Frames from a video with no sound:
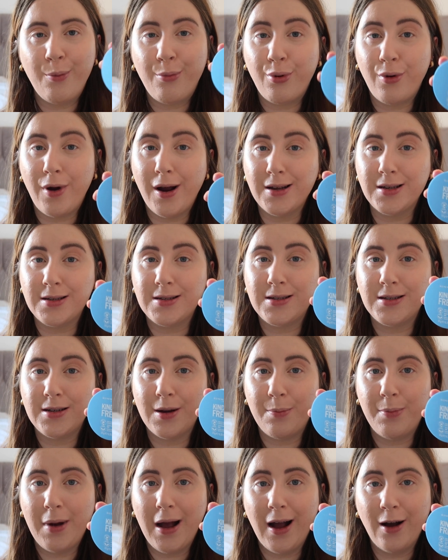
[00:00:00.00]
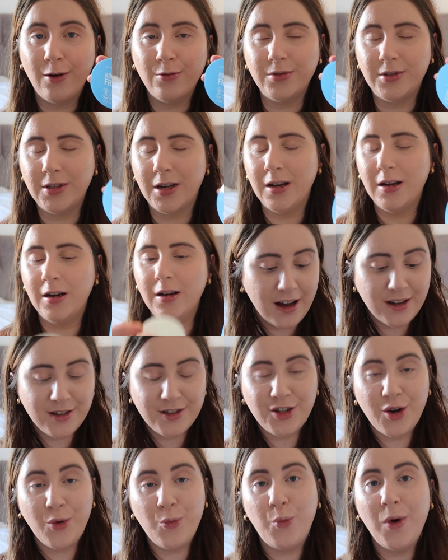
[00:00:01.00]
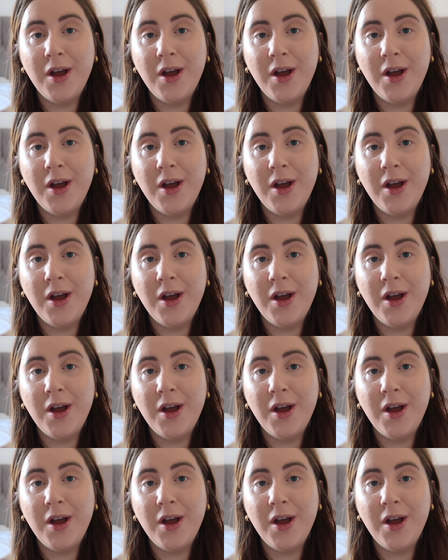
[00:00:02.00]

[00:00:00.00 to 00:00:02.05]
pressed powder, and